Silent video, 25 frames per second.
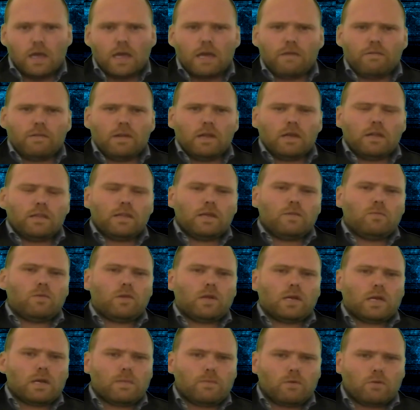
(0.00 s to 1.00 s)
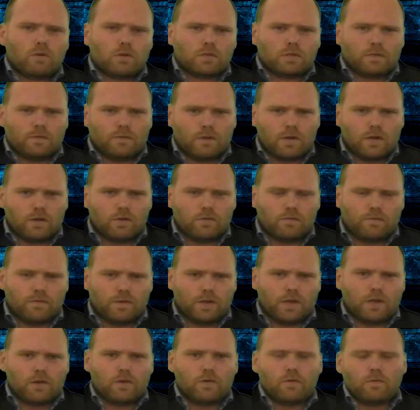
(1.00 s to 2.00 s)
Every now and then when I come across a very good
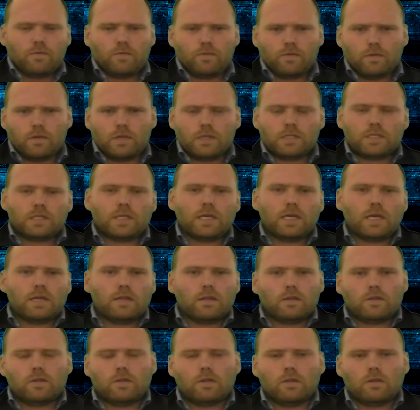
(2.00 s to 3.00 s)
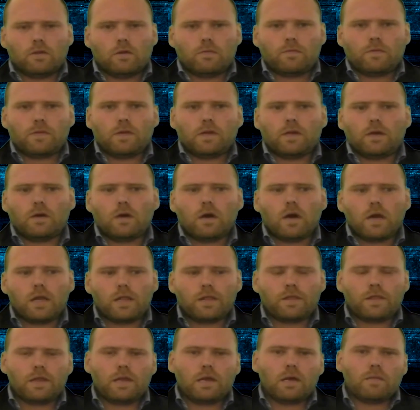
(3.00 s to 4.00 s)
video for this Together to the Top thing,
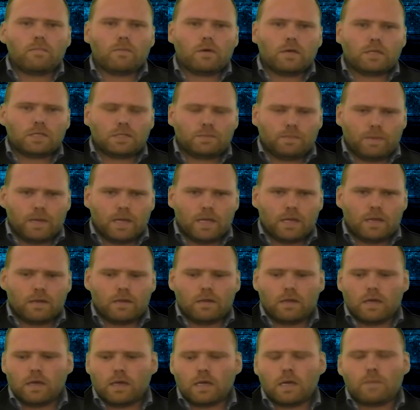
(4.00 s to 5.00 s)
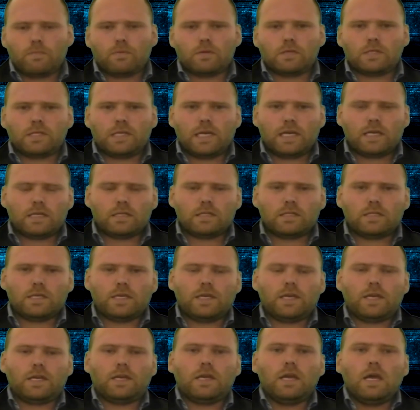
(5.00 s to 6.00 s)
I think I might spend a couple of seconds
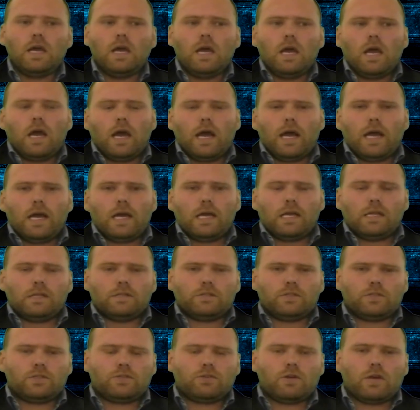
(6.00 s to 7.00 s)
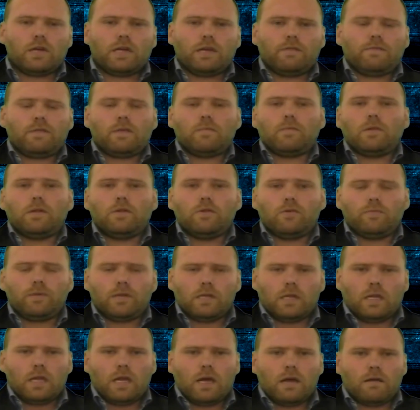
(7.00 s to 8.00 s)
here and just try and give them a little
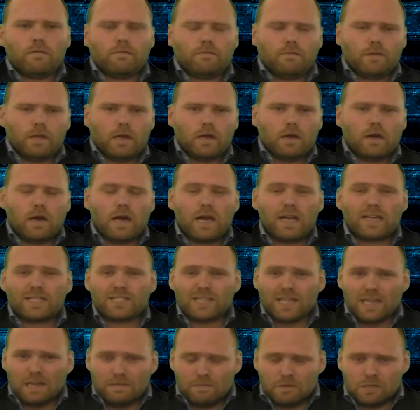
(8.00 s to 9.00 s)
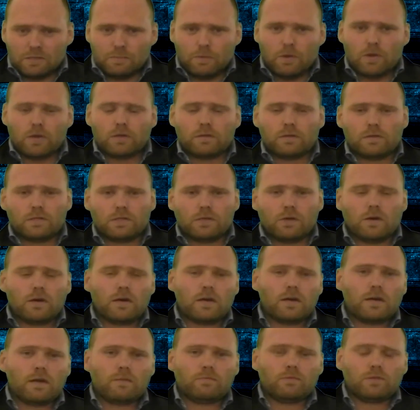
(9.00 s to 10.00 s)
bit of love. Now, I actually haven't spoken to this
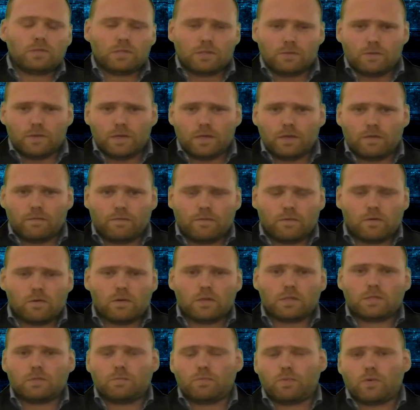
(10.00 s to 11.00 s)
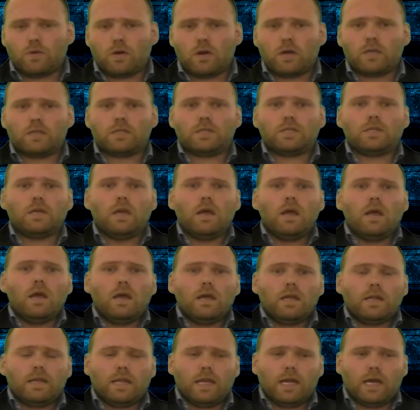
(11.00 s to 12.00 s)
guy, I'm just doing it for a surprise.
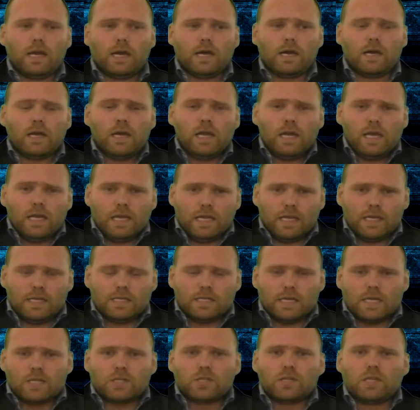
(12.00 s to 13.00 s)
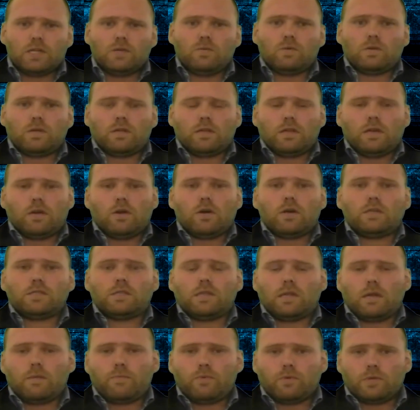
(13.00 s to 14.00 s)
Now, he's actually one of the
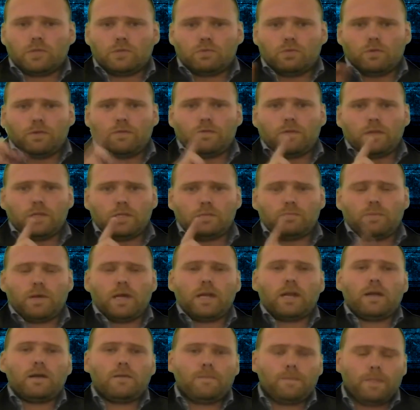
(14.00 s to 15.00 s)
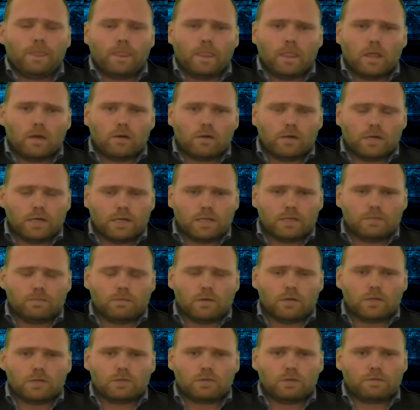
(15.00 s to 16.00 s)
guys that up on Swifty's banner, on
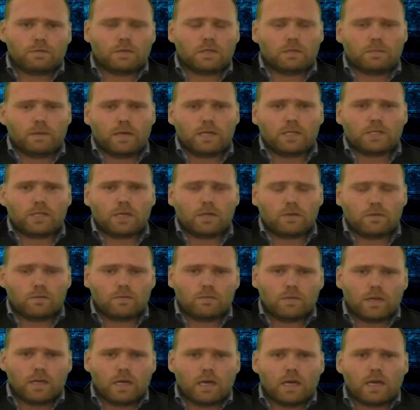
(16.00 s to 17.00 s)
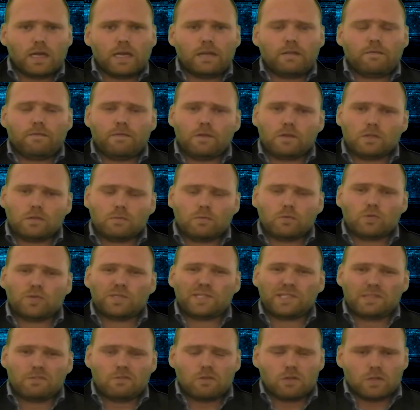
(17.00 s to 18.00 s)
his on Swifty's main channel, uh,
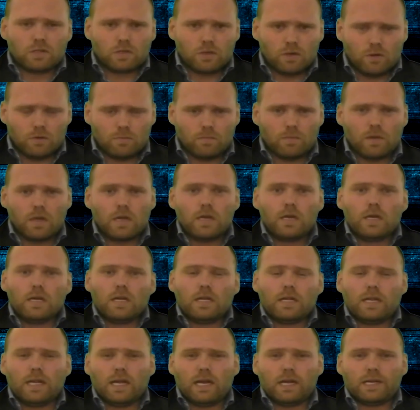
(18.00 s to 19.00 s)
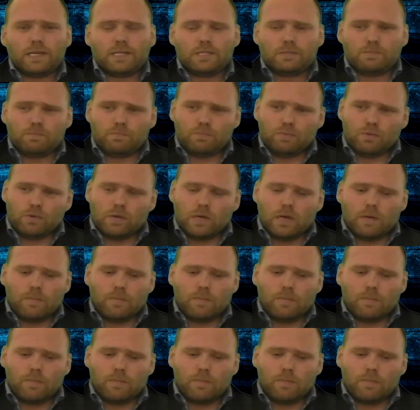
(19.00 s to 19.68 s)
Invisible Zero Tom. Now, he's put